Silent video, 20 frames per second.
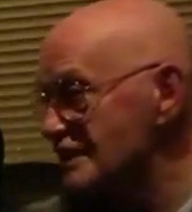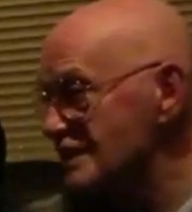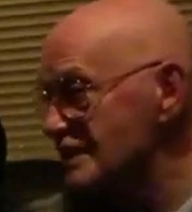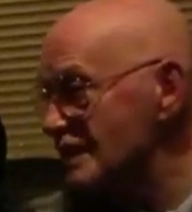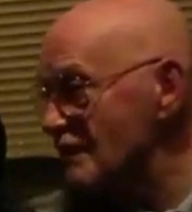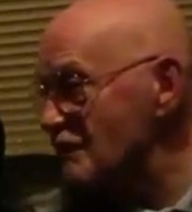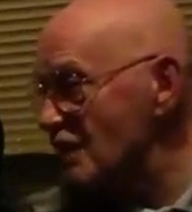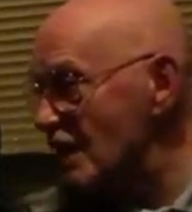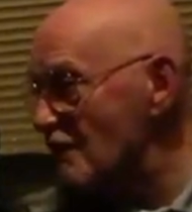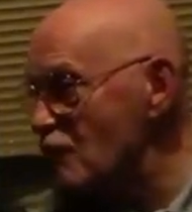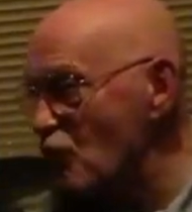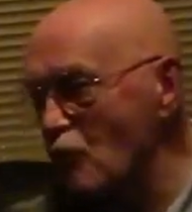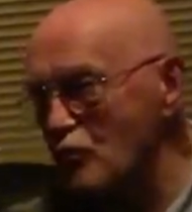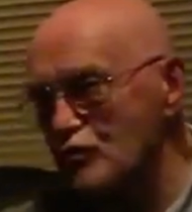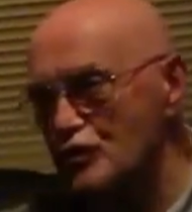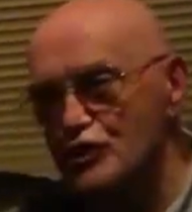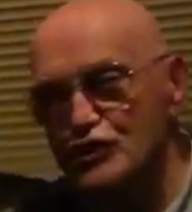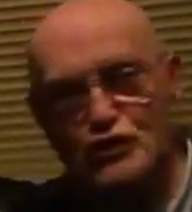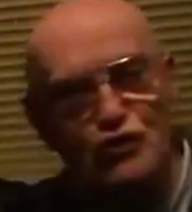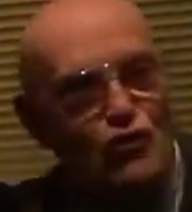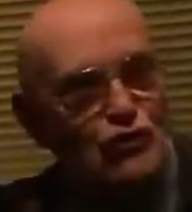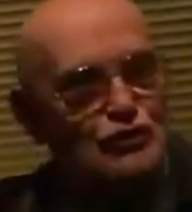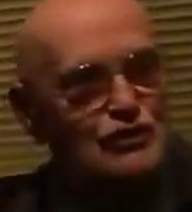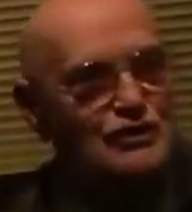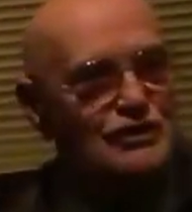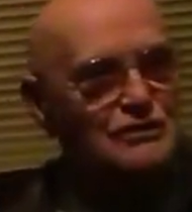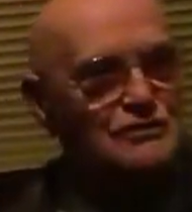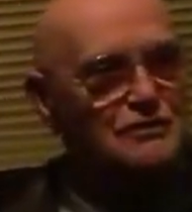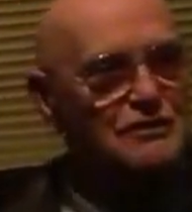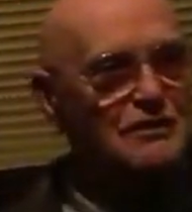Everyone was
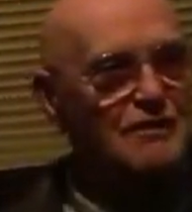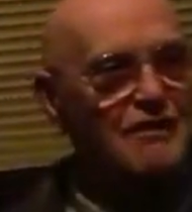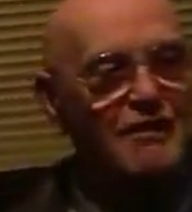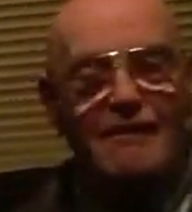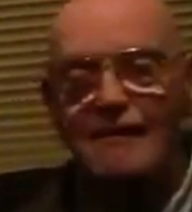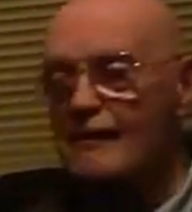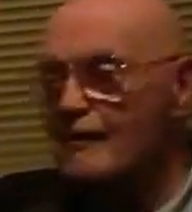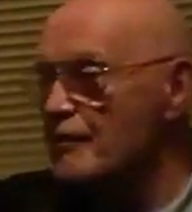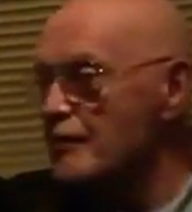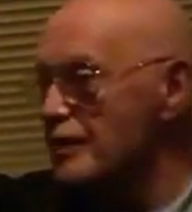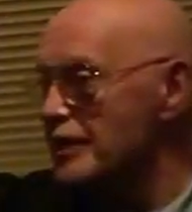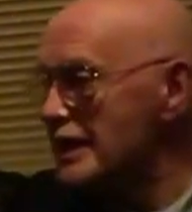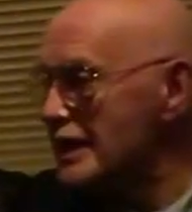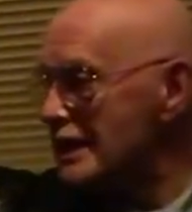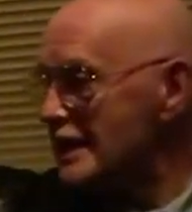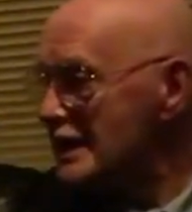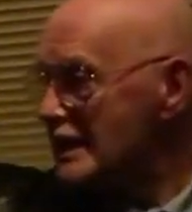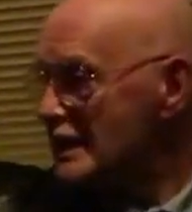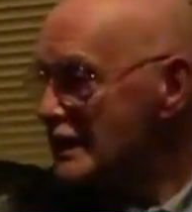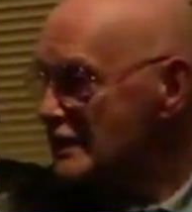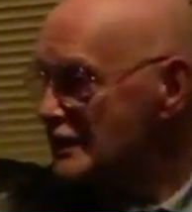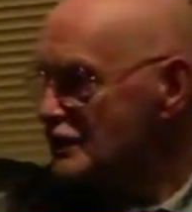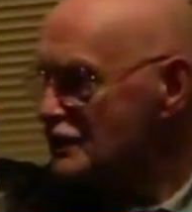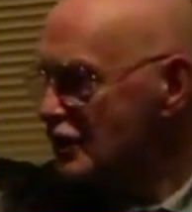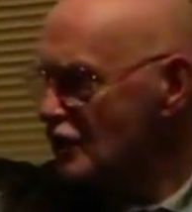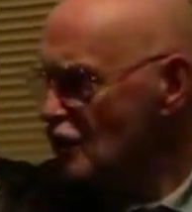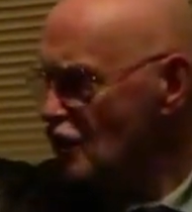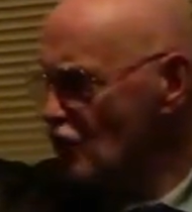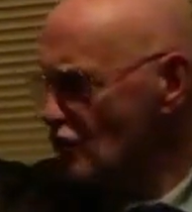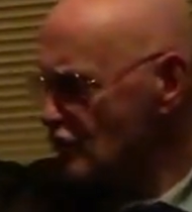shocked, you know. They
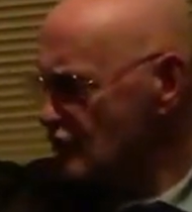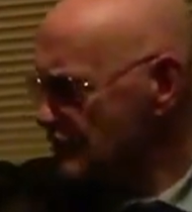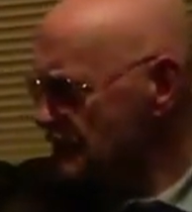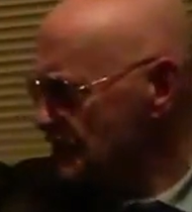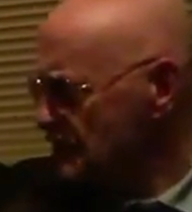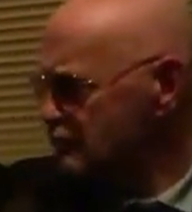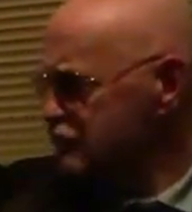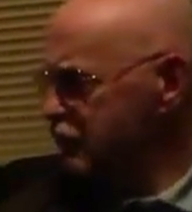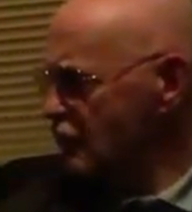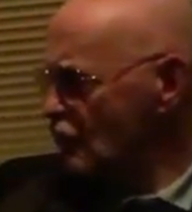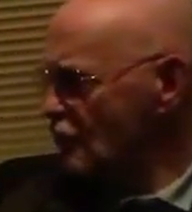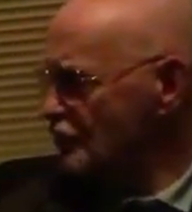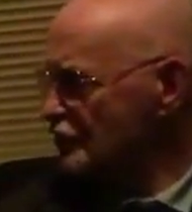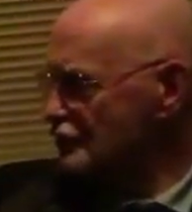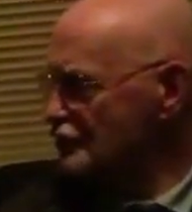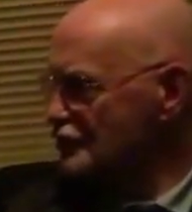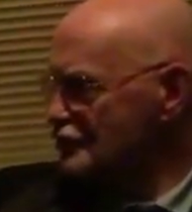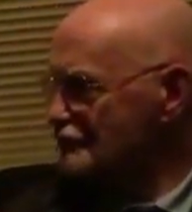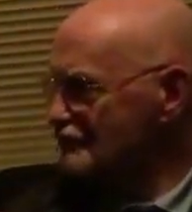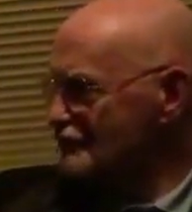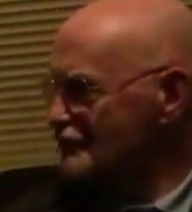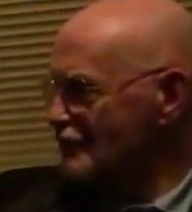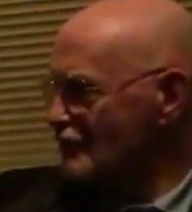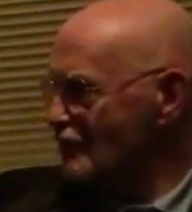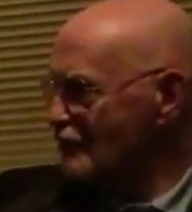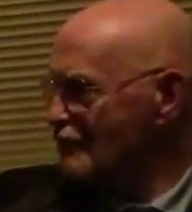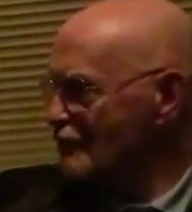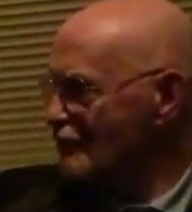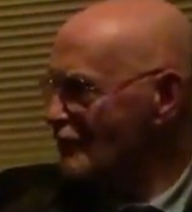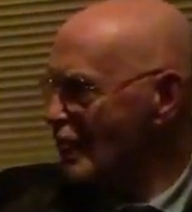said, who's this bloke? He's just, you
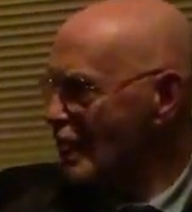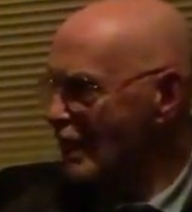know.